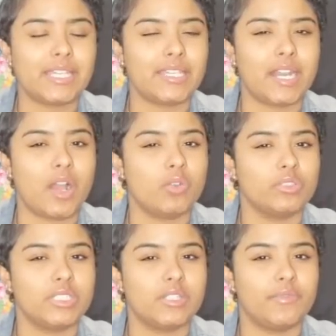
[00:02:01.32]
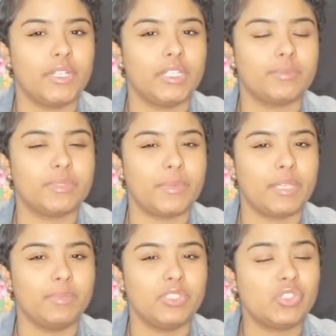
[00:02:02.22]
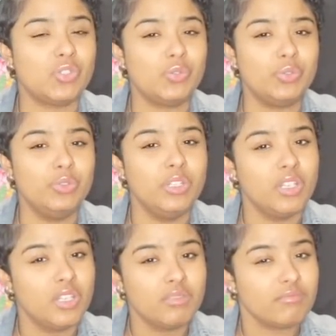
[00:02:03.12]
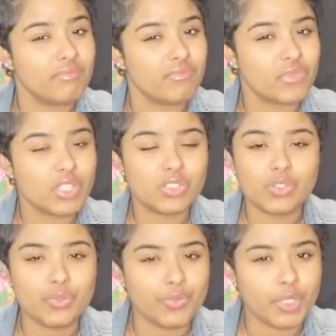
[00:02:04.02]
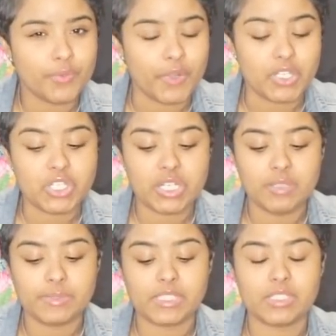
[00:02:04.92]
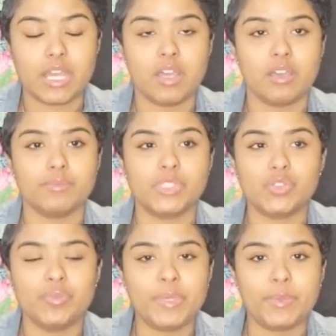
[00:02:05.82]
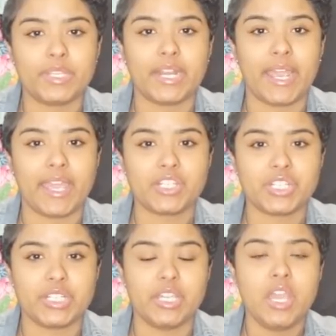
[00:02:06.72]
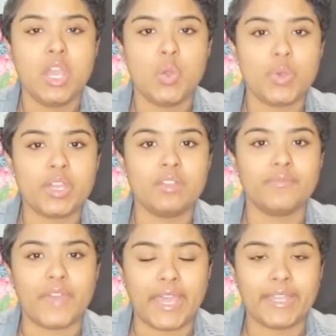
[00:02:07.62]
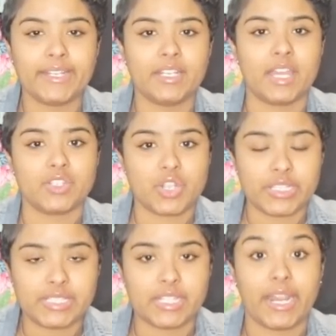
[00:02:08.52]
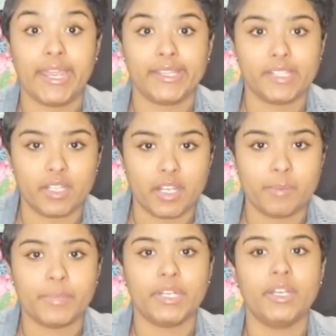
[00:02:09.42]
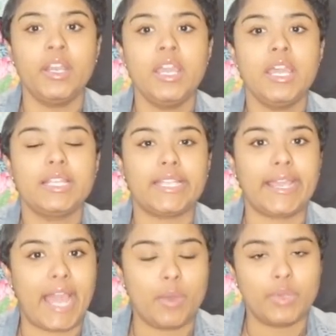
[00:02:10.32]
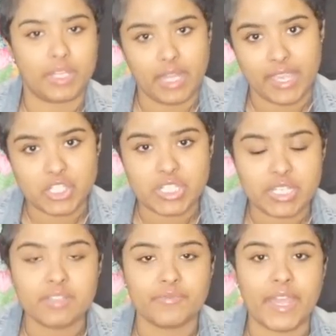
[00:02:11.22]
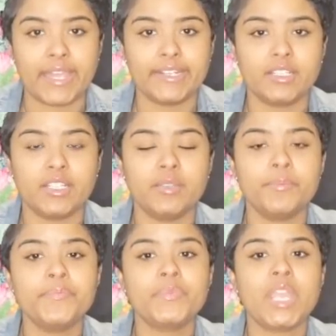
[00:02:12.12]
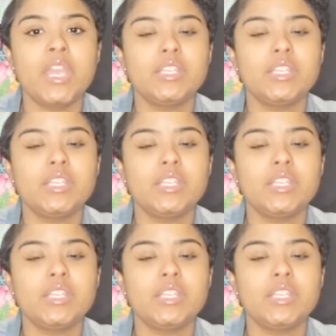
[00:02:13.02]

say that I only developed maybe two, two real friendships, um, two people that I actually would confide in. I trusted, I had their number, like I would actually confide in them.